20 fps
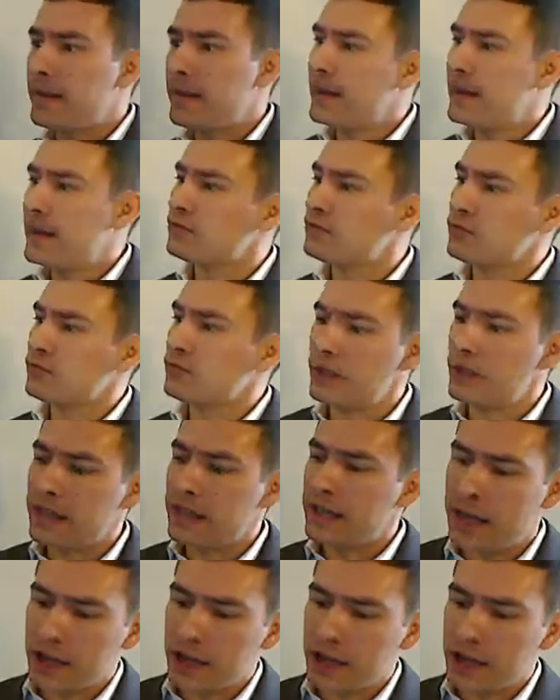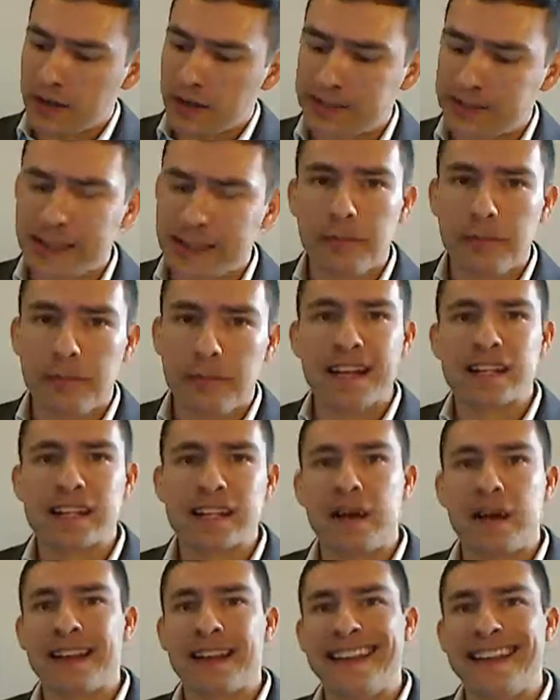It's really, Dressing the Man is
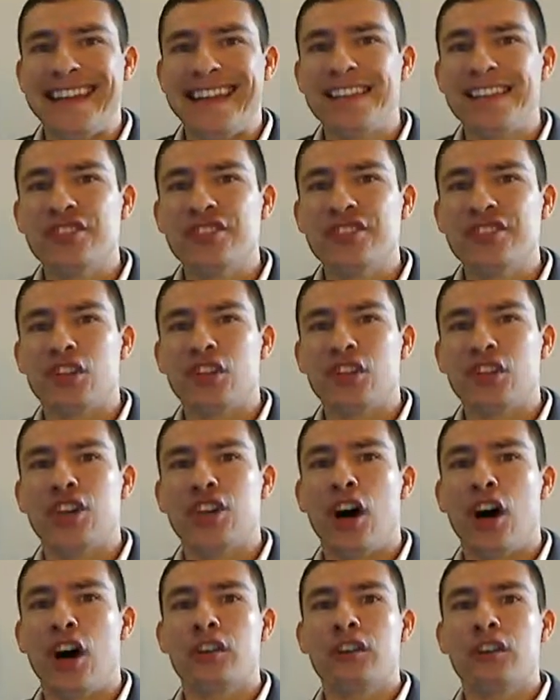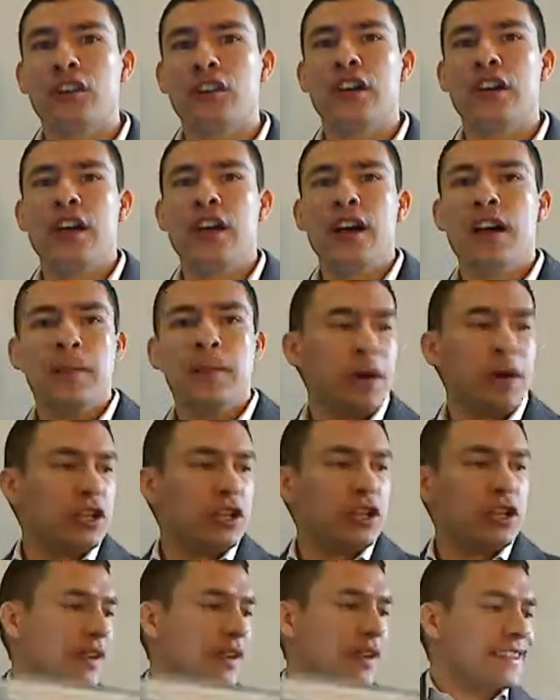about an inch taller, but
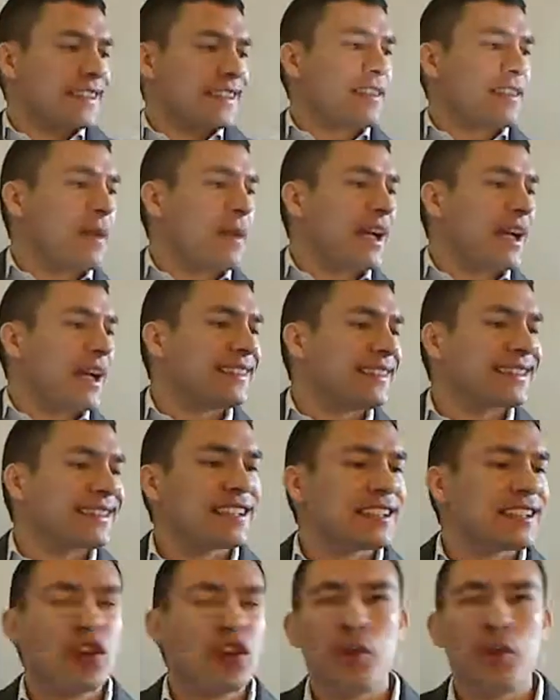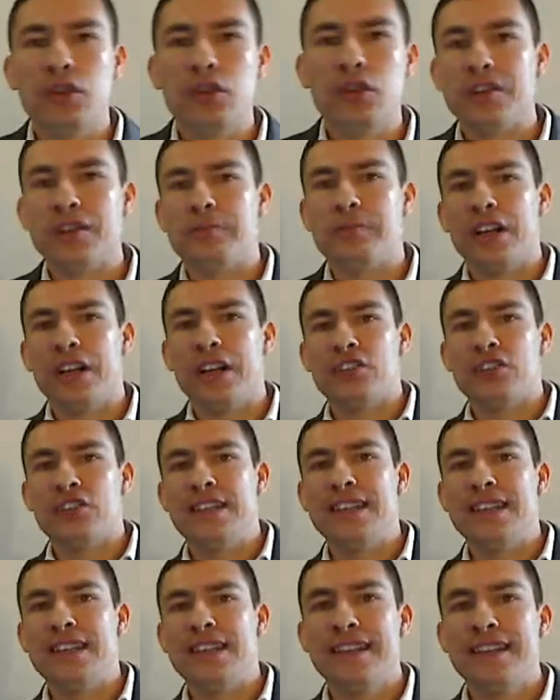Dressing the Man doesn't go into as much
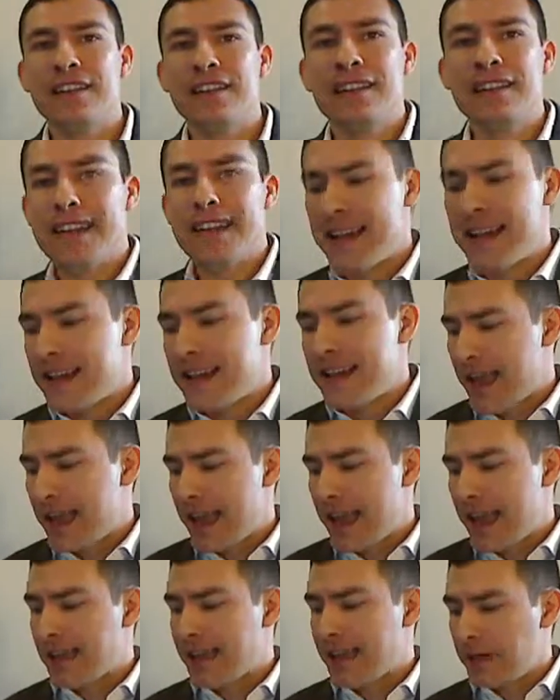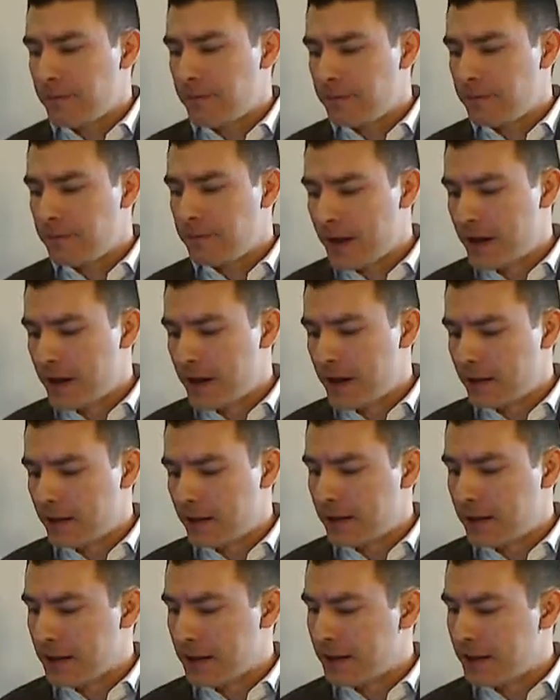detail, and I felt
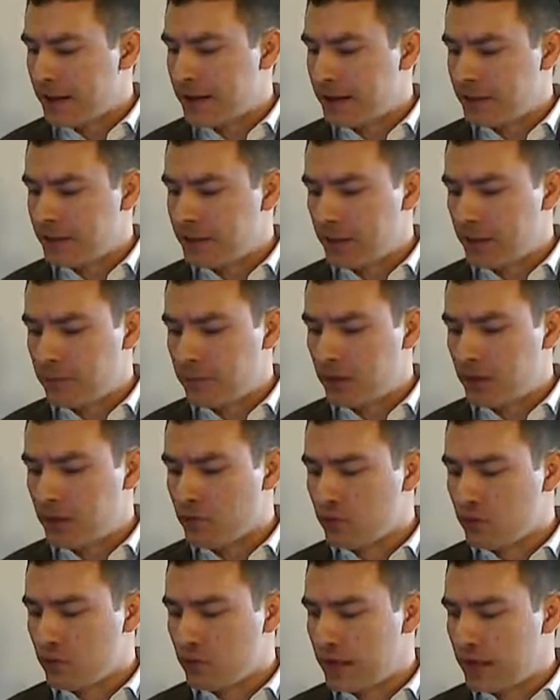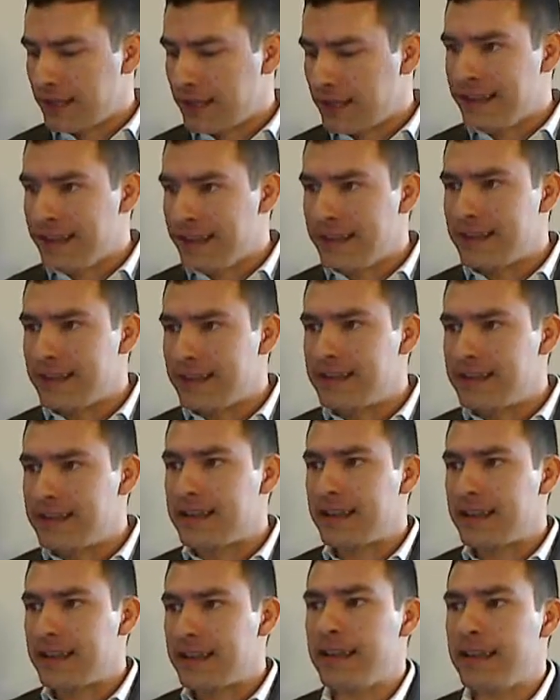that Gentleman really
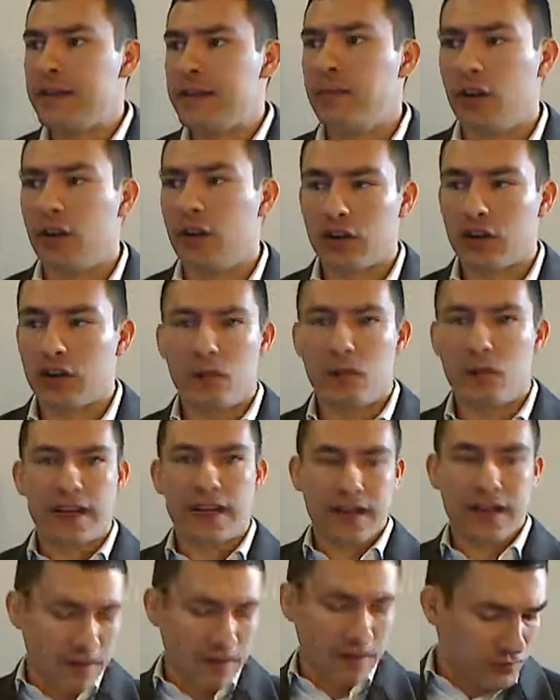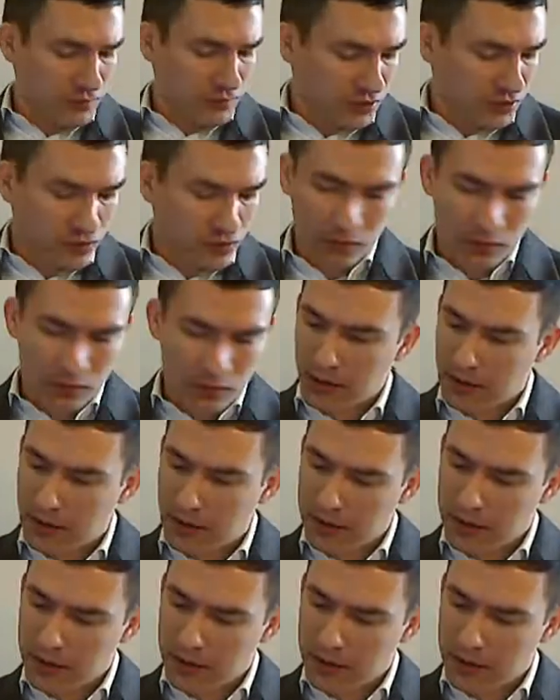is the book when it comes to